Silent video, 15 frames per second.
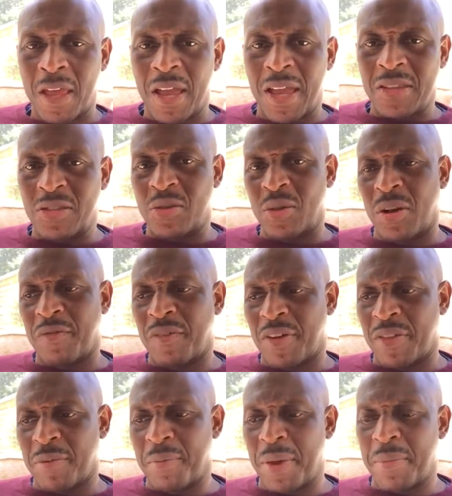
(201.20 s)
And so have
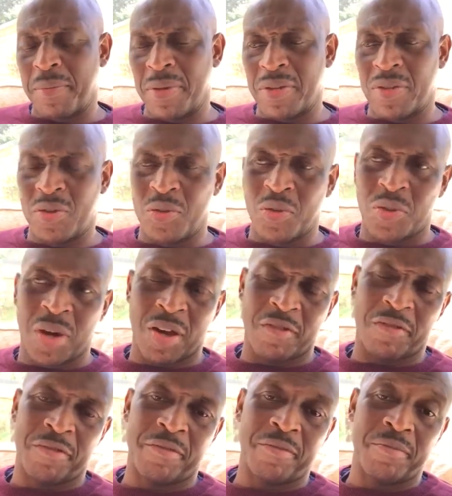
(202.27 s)
other members who
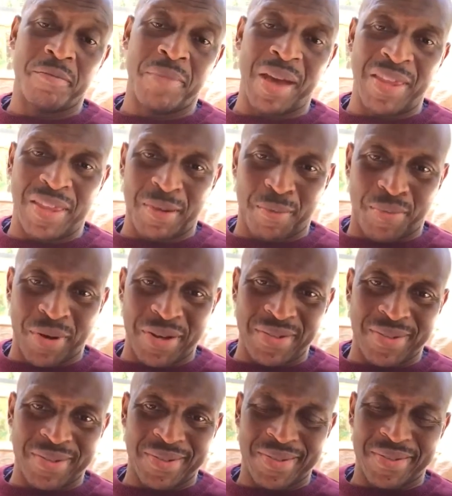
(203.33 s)
have, by their
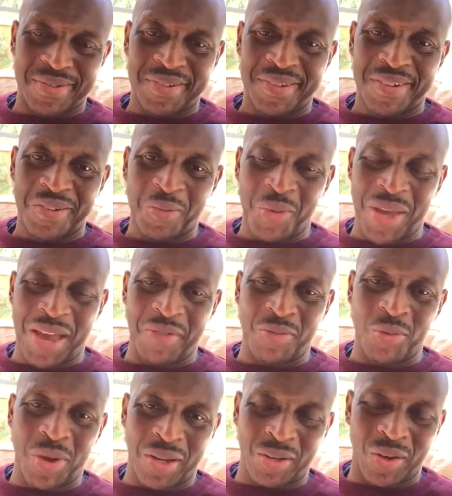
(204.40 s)
presence, we have
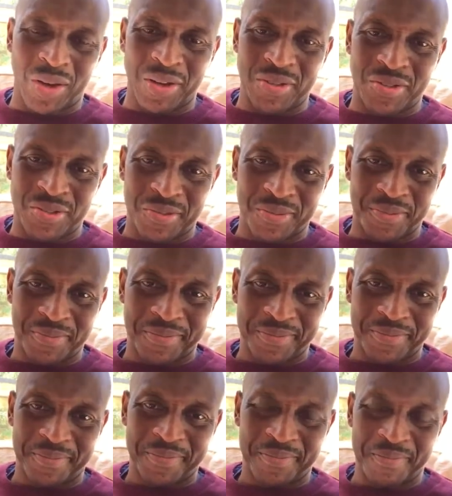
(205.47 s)
to acknowledge
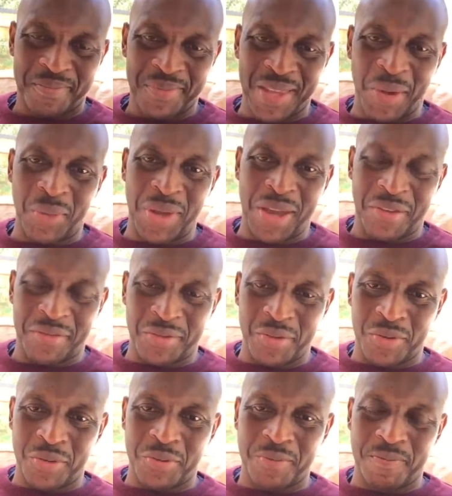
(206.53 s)
that we have to
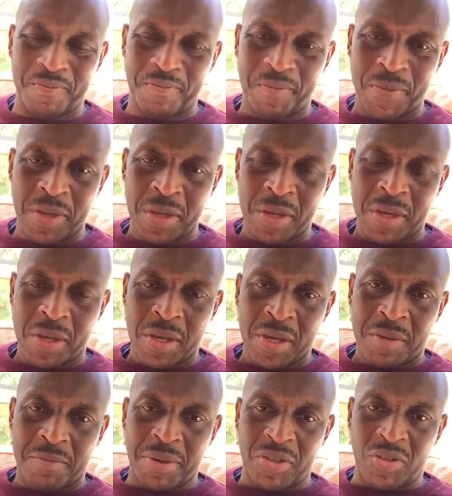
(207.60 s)
do.
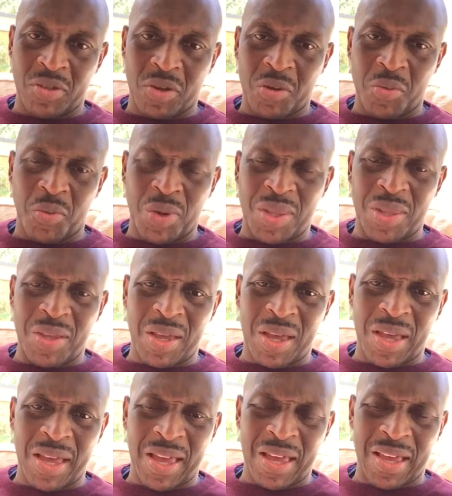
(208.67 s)
But you know, with
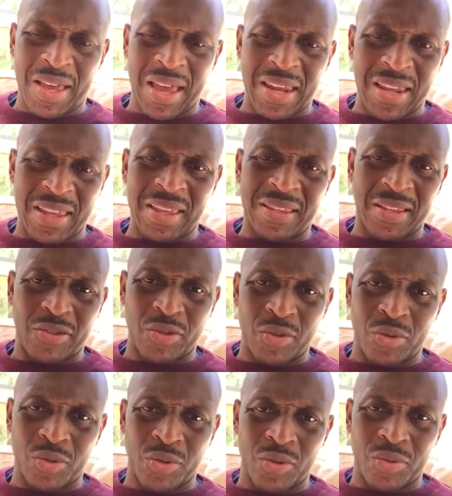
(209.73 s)
anything that you
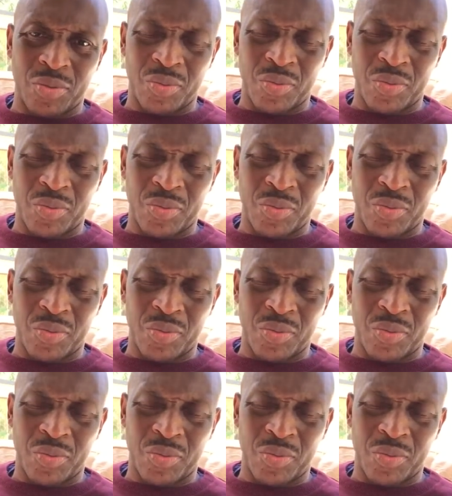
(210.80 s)
do,